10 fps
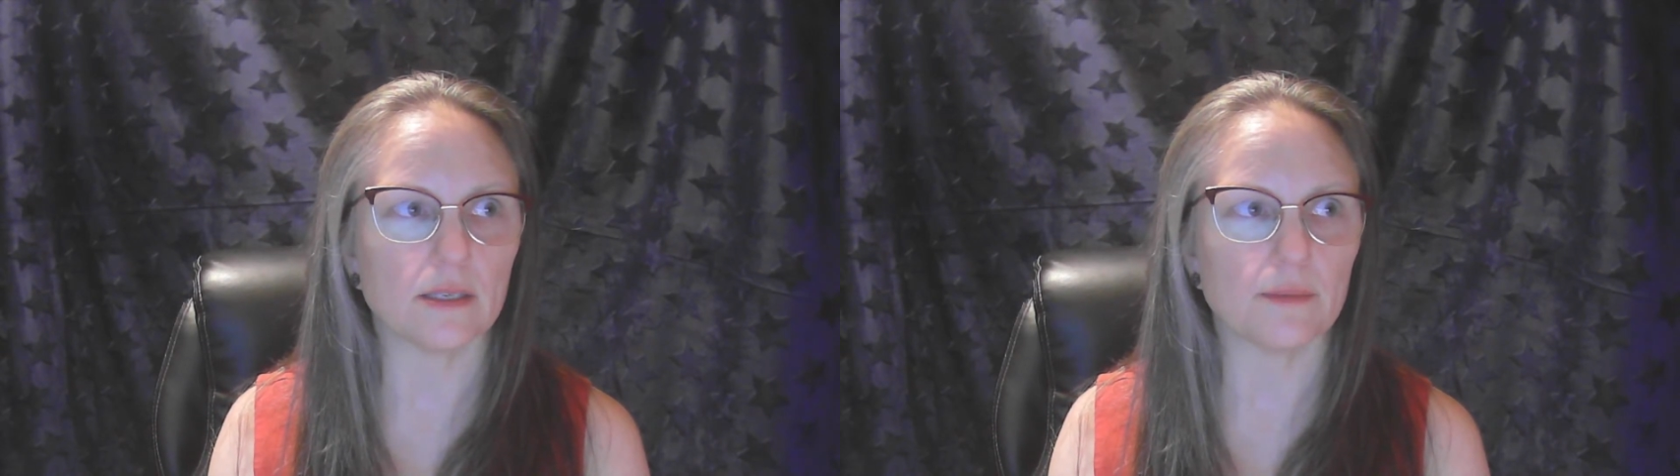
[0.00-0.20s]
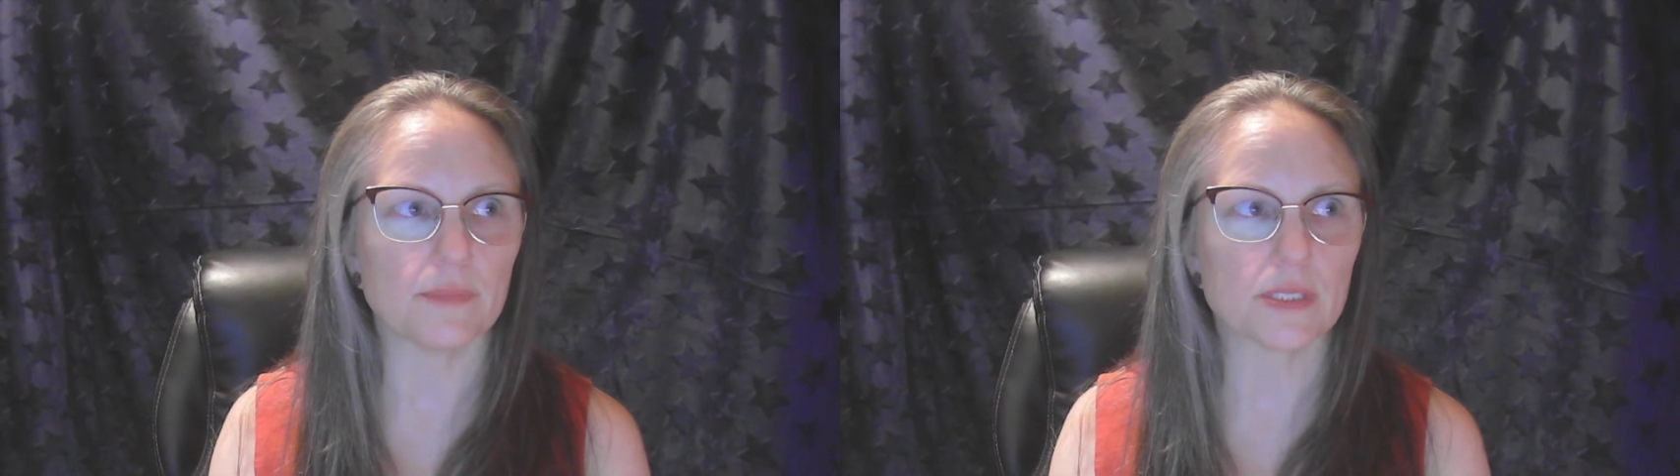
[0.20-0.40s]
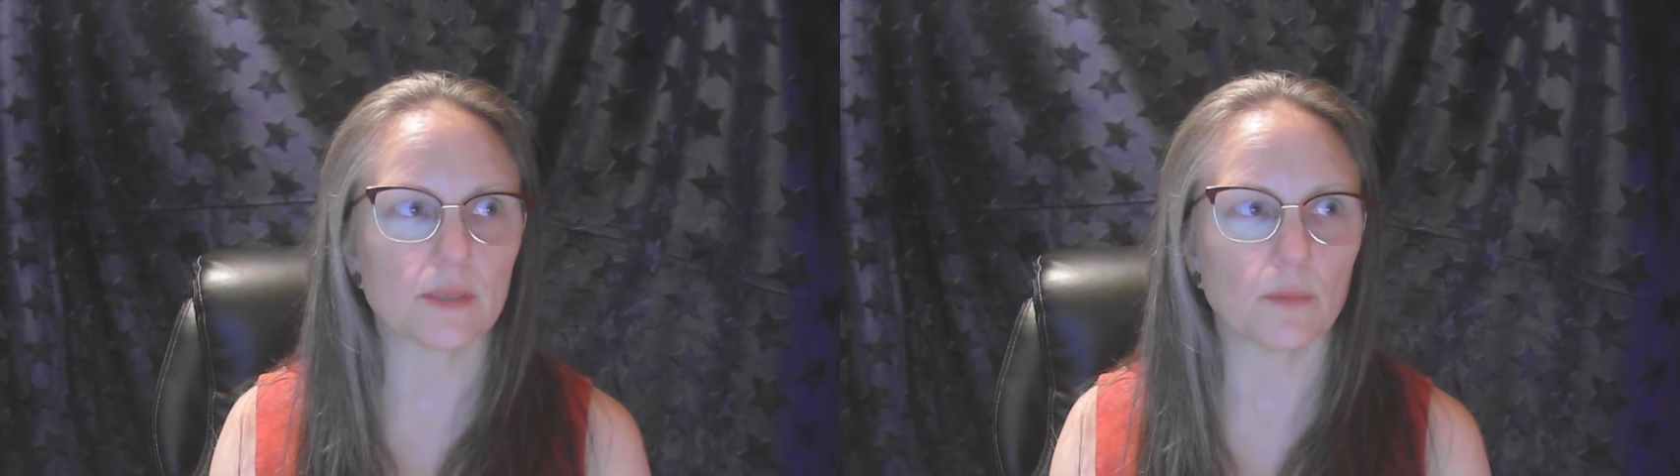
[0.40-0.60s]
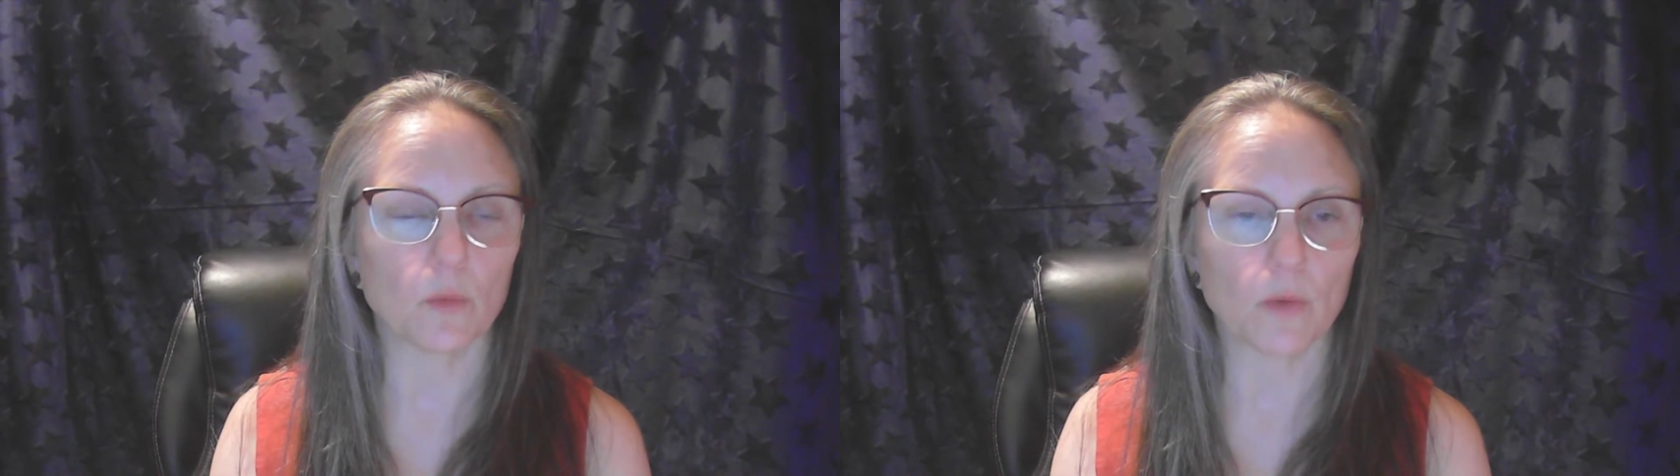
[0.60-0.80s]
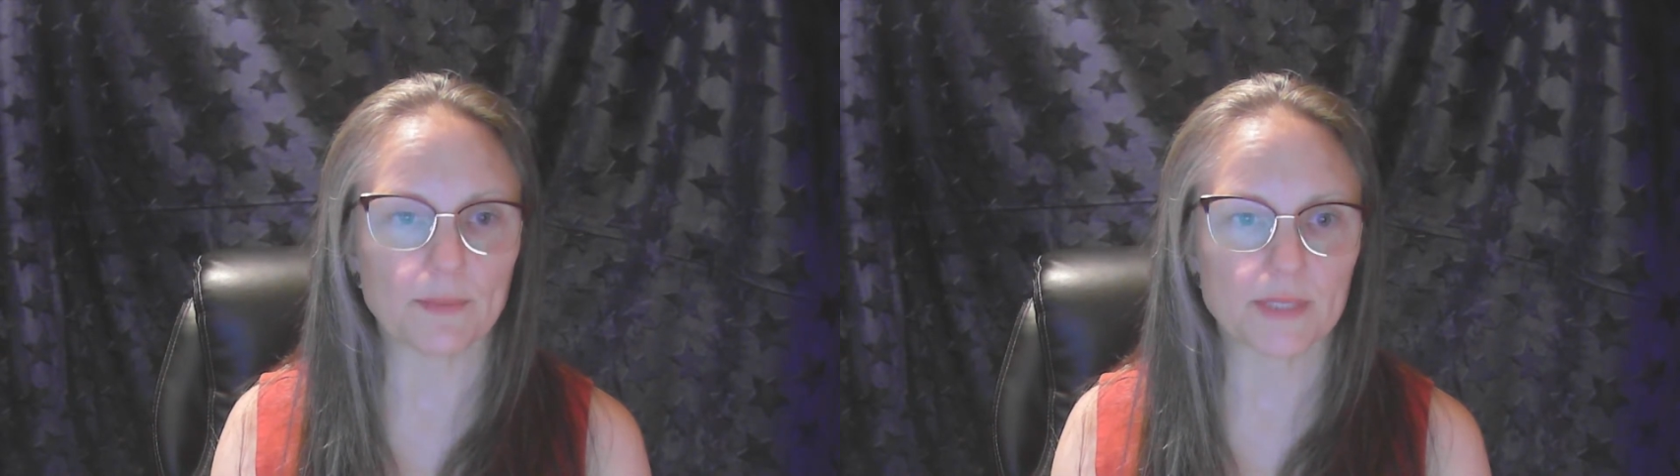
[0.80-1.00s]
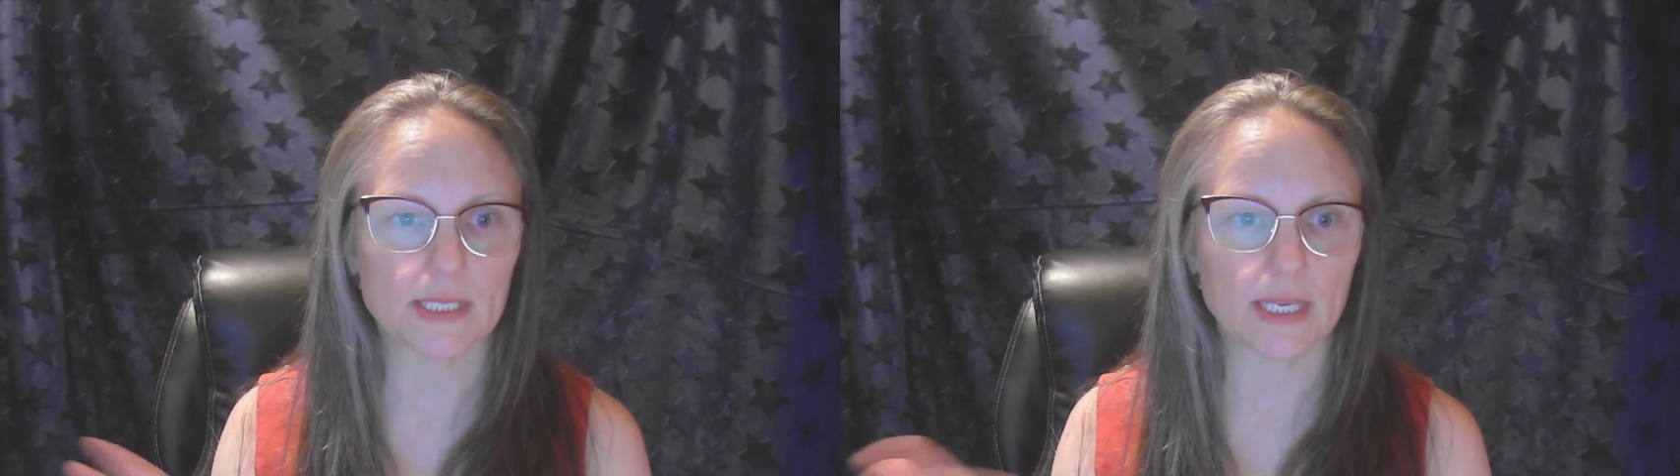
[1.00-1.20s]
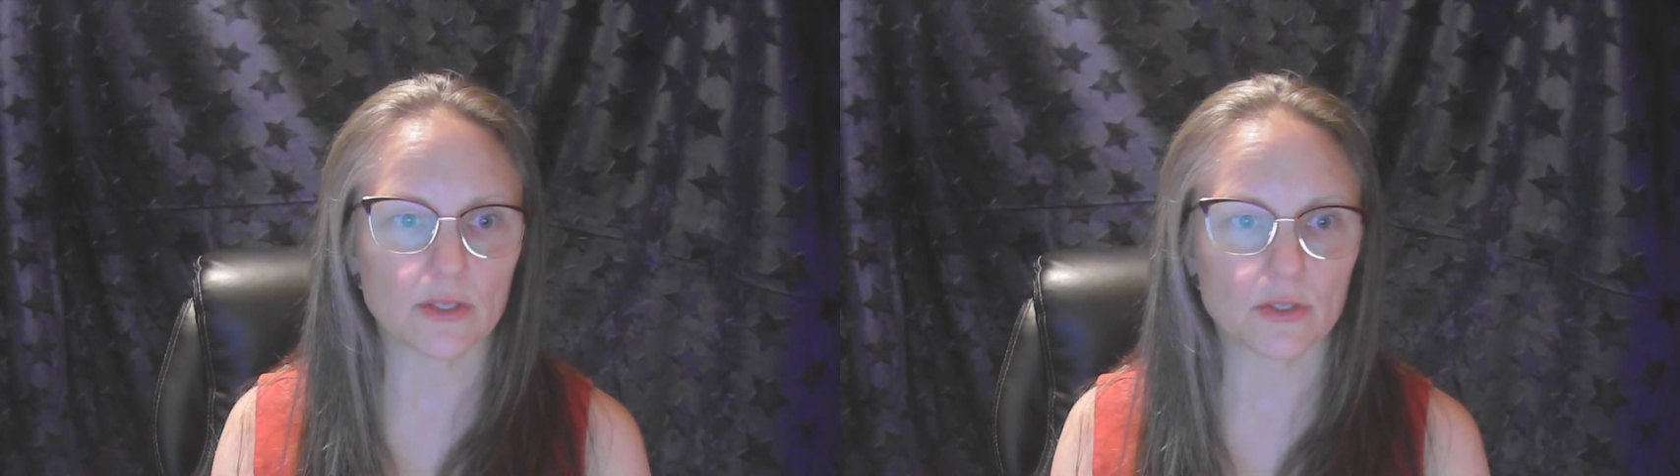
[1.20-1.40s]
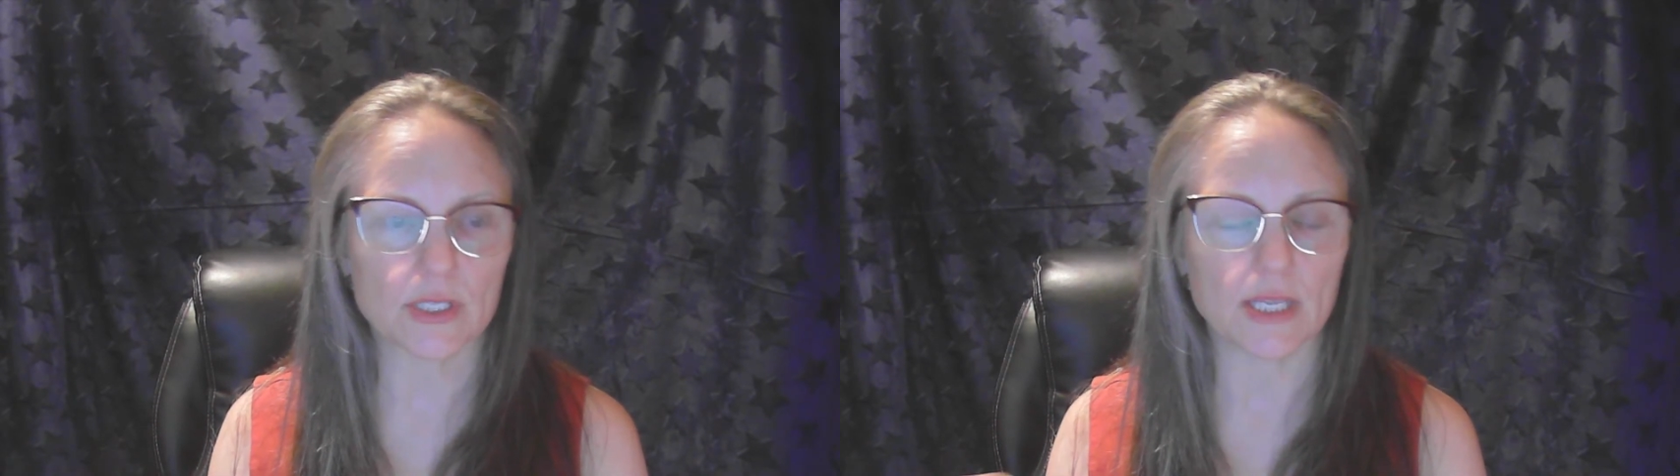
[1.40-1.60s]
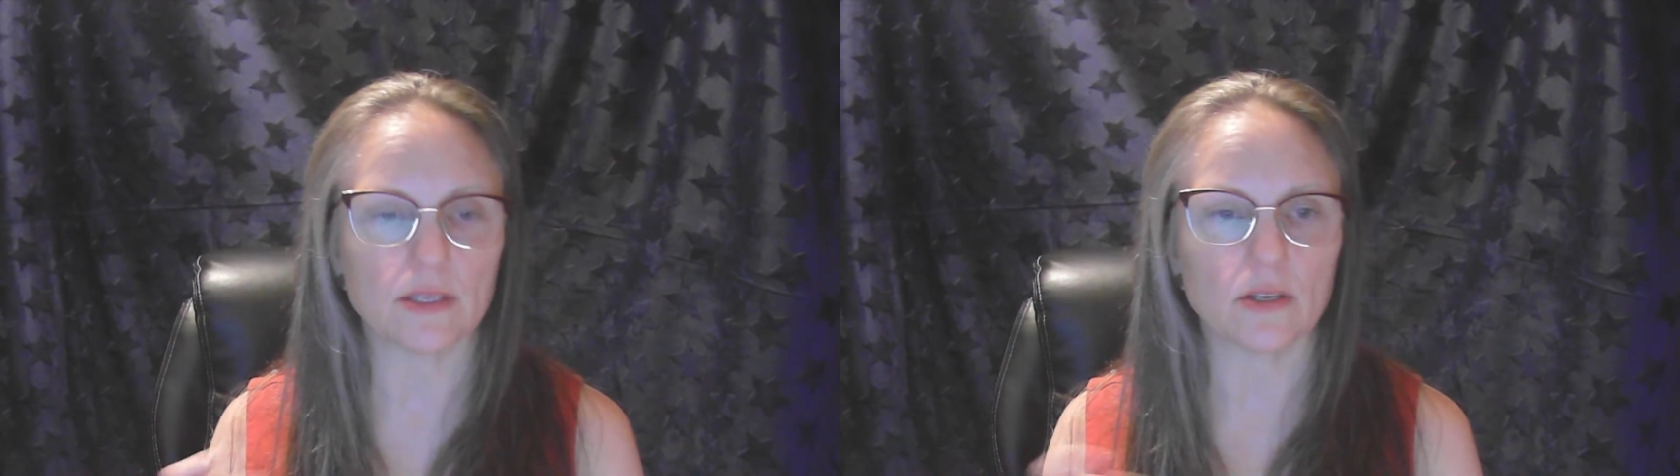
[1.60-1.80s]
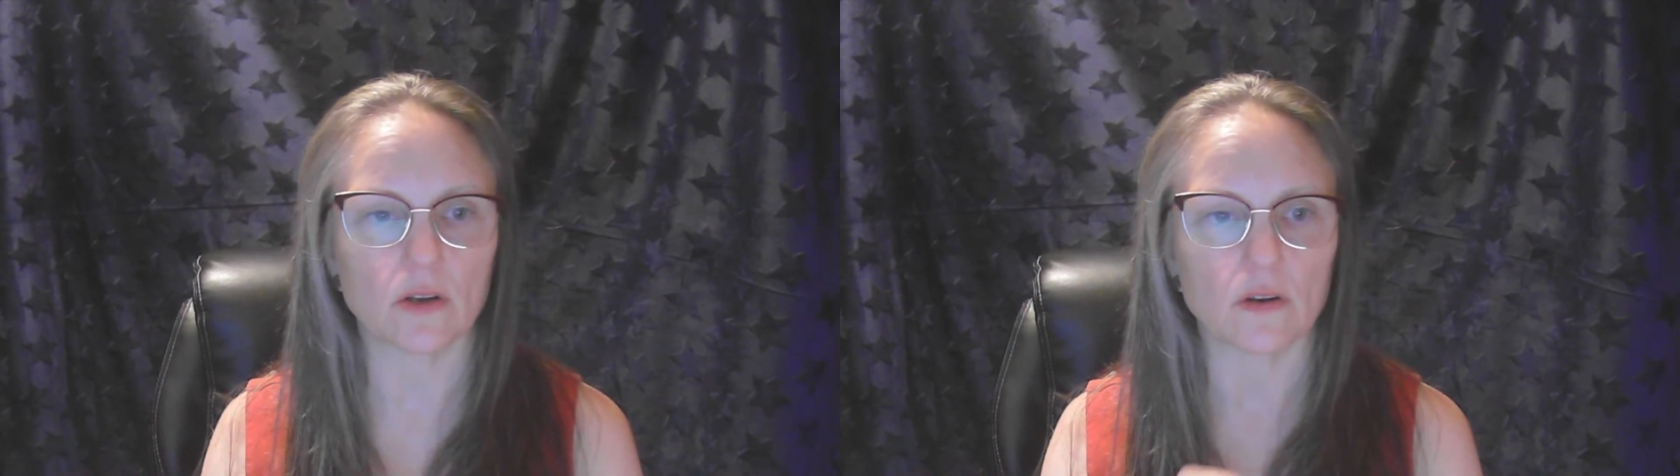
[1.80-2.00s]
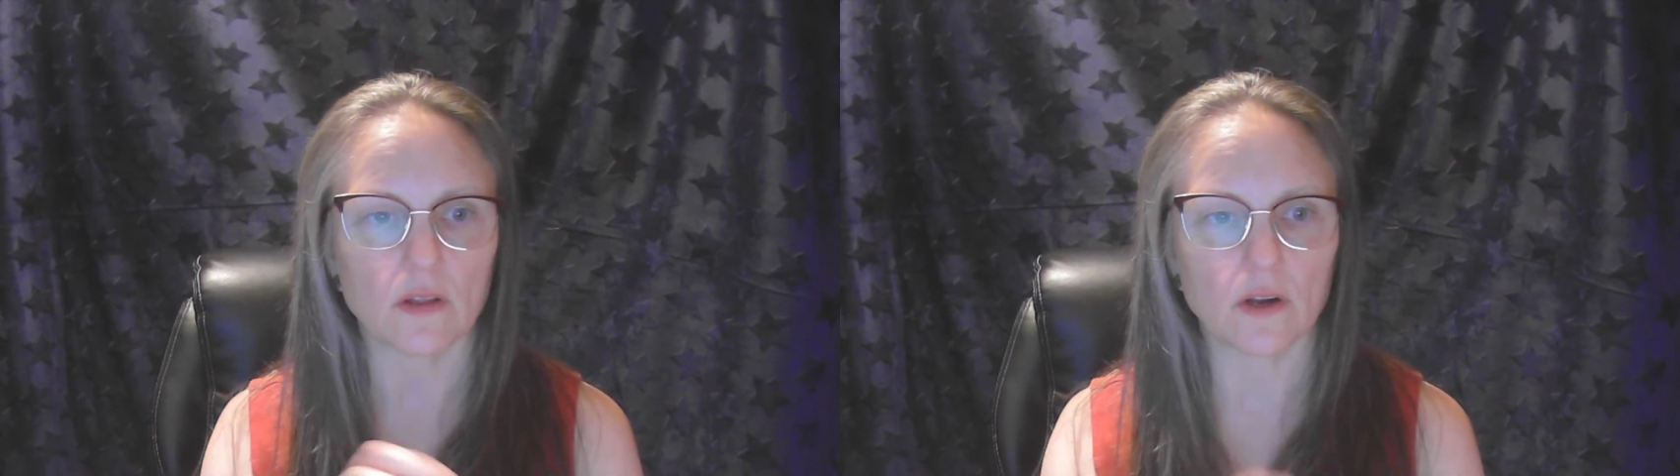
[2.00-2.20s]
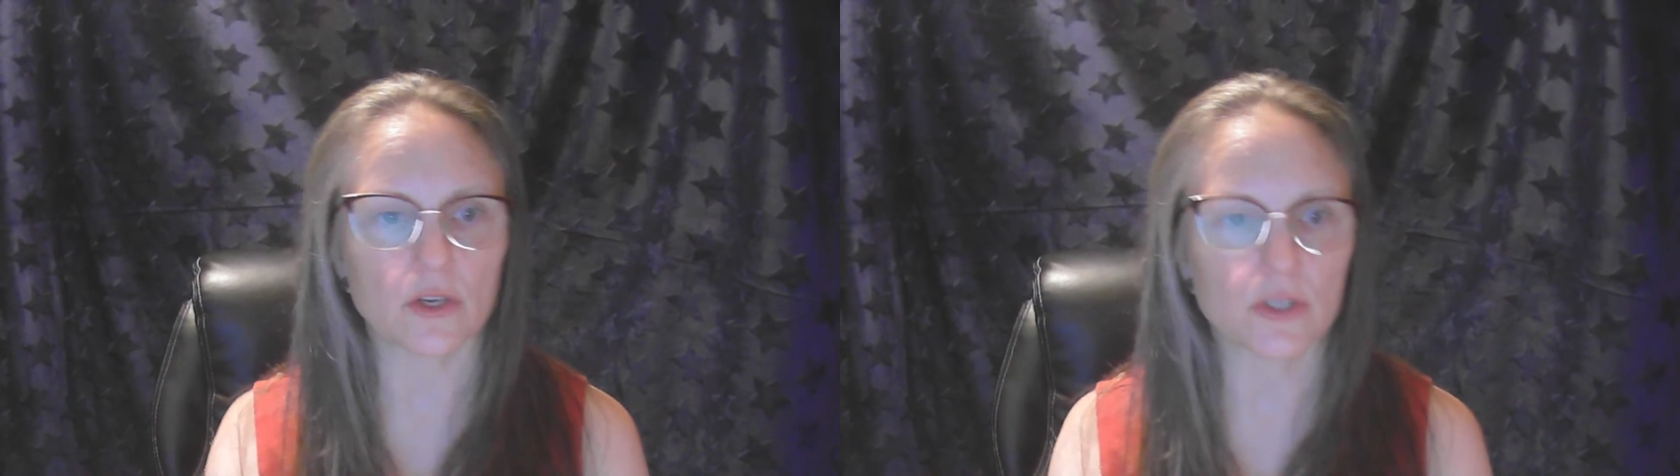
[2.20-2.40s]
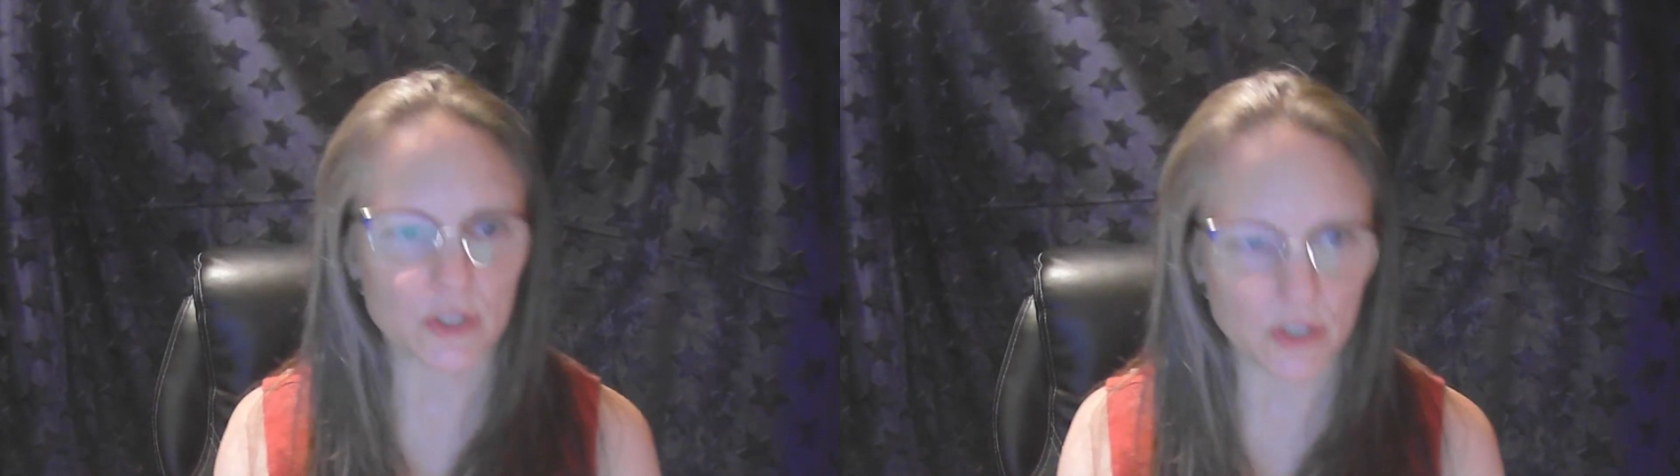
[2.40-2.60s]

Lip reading: some web standards, and there are large